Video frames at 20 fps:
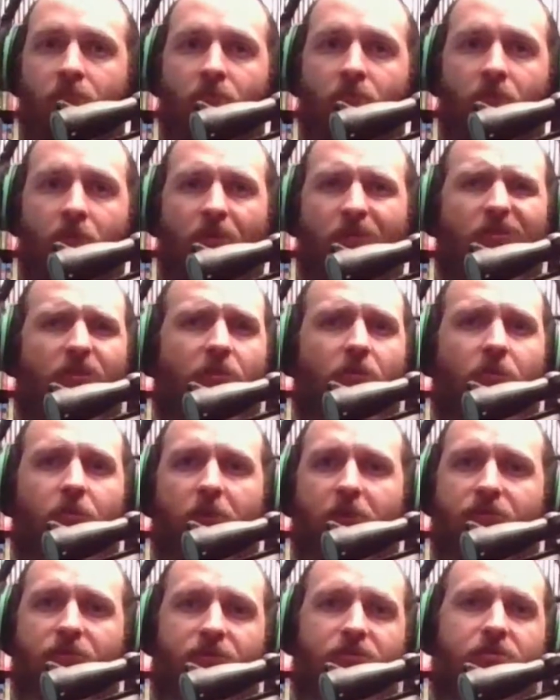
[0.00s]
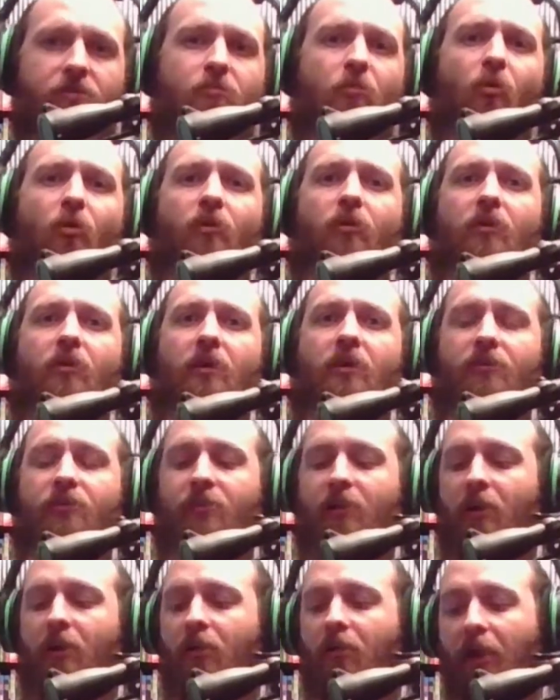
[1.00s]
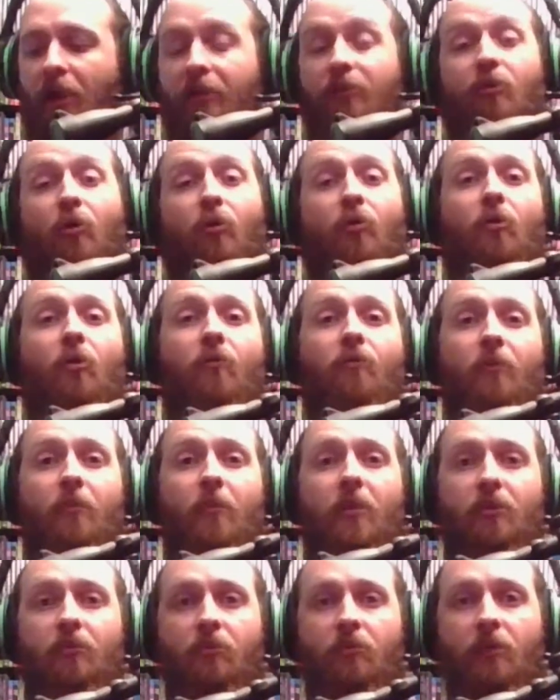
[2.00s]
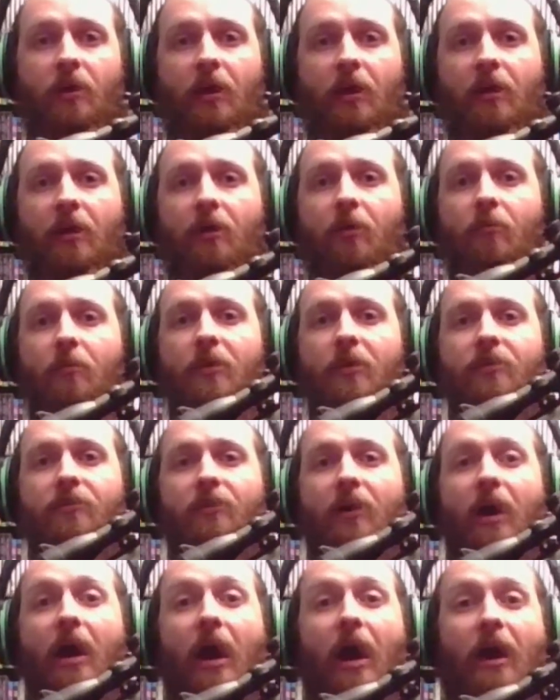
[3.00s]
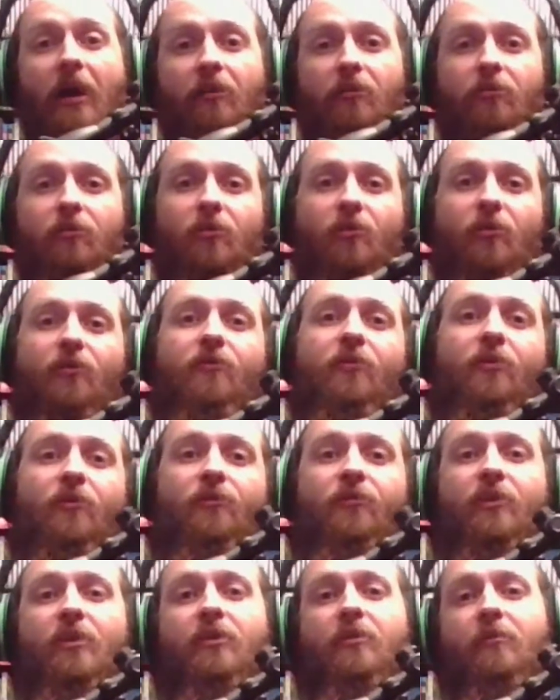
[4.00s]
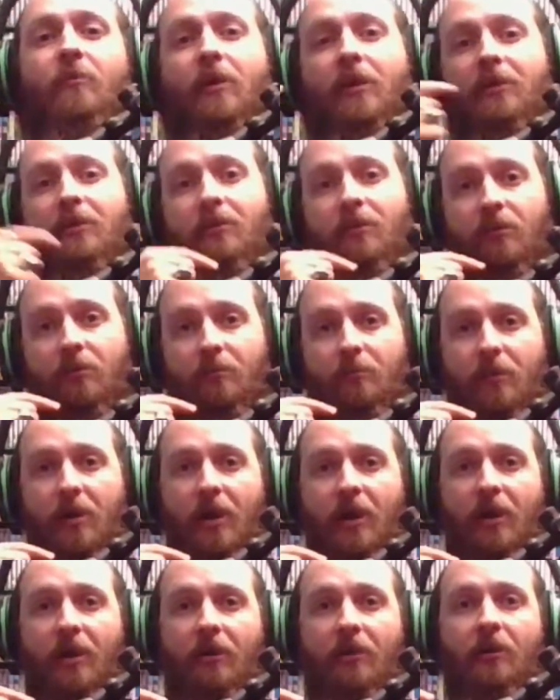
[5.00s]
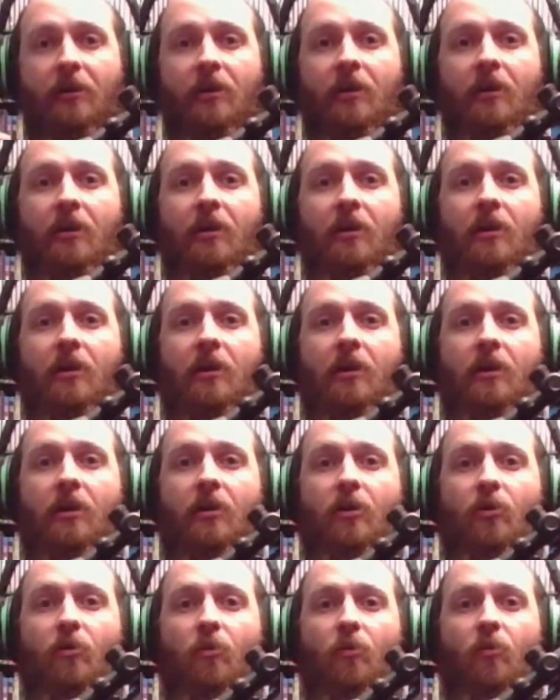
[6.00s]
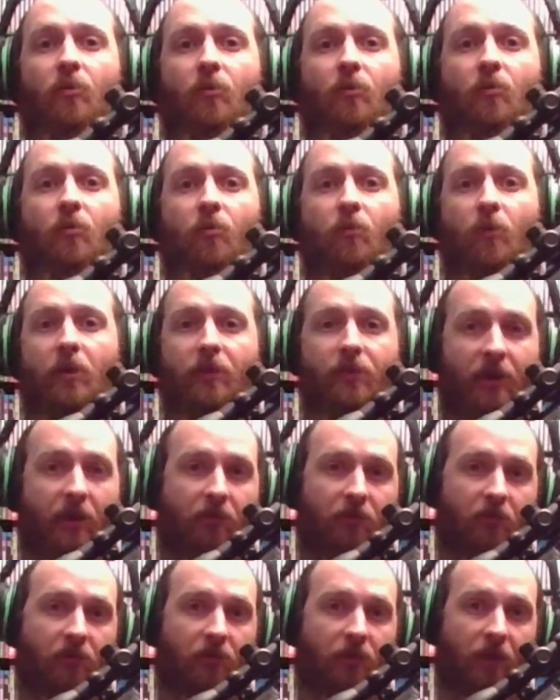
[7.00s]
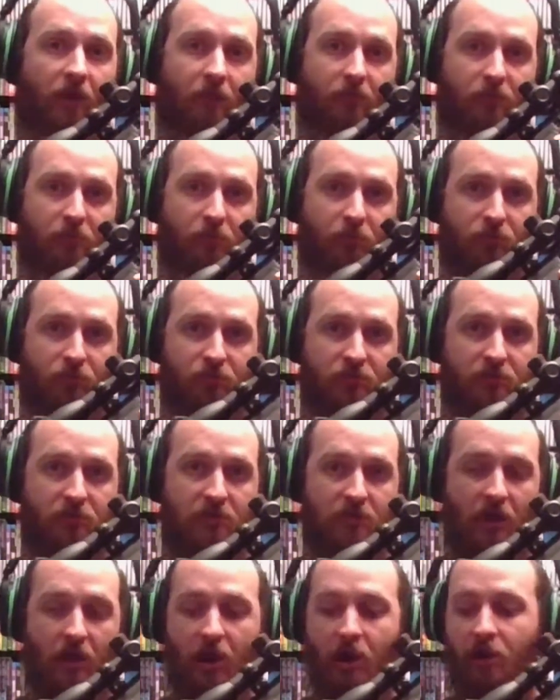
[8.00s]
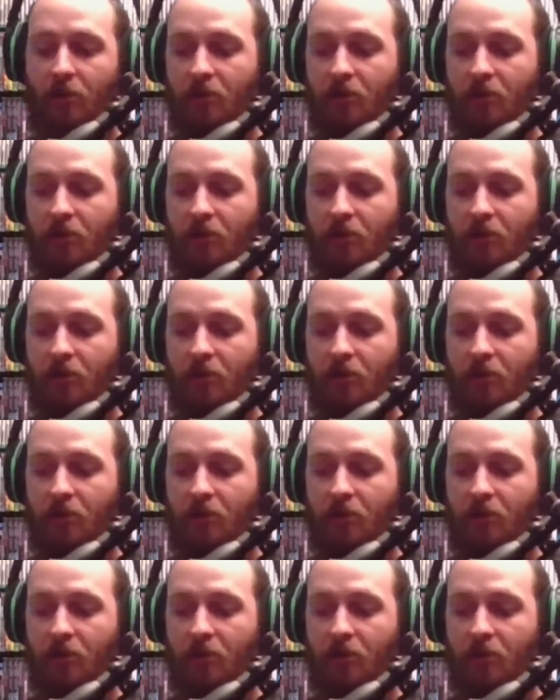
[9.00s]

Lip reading: little bit just more unique style. I don't know if I'm going to do that now because I don't know if it'll fit in my gun bag without a collapsible stock.